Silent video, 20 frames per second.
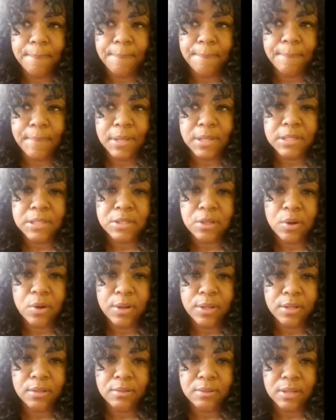it
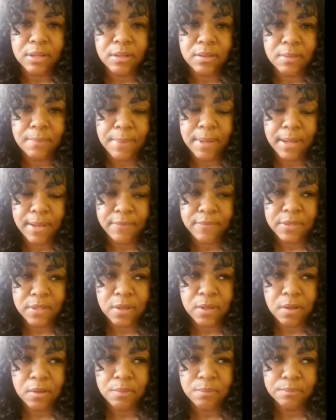started in the
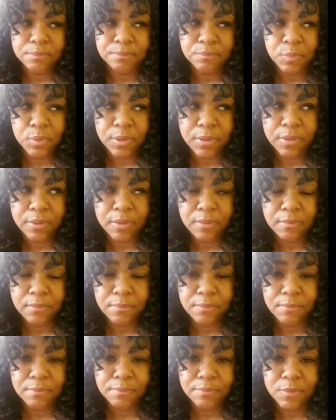bathtub with,
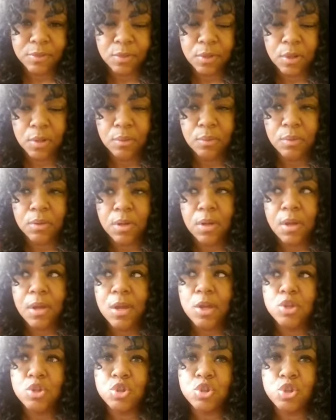
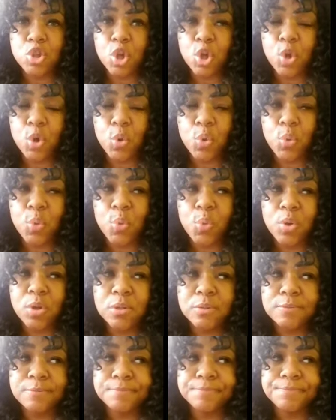so
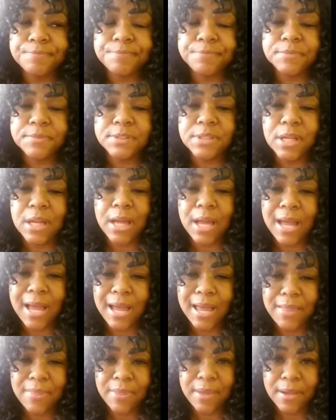
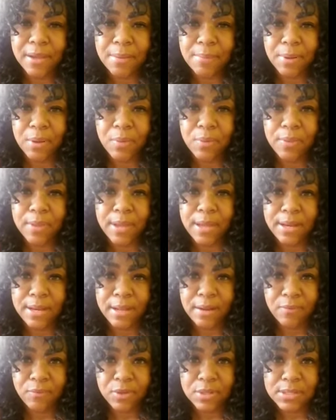I think about that
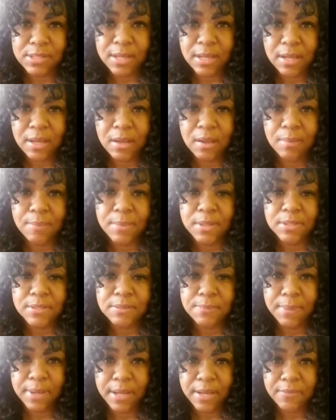every time
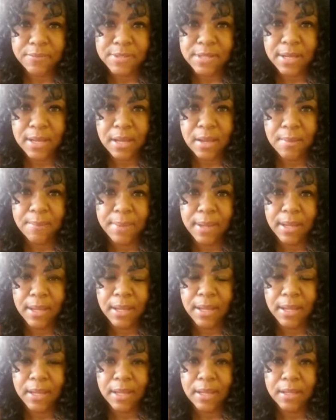it's bath time
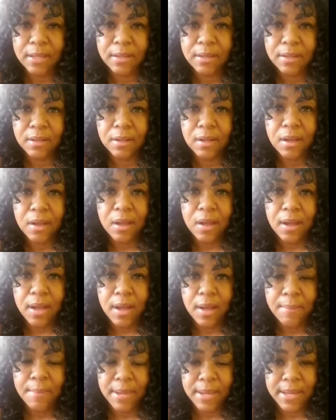and
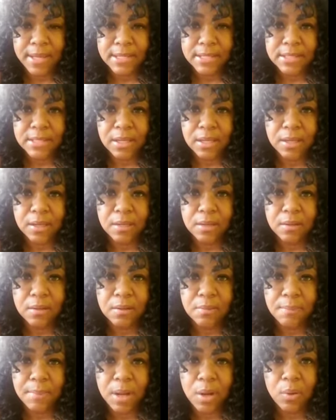I'm
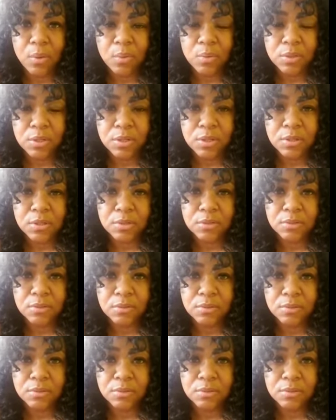asking my older